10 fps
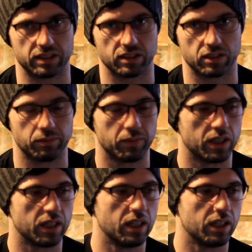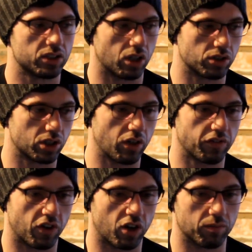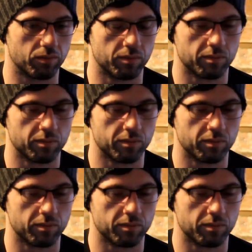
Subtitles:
system. So to go from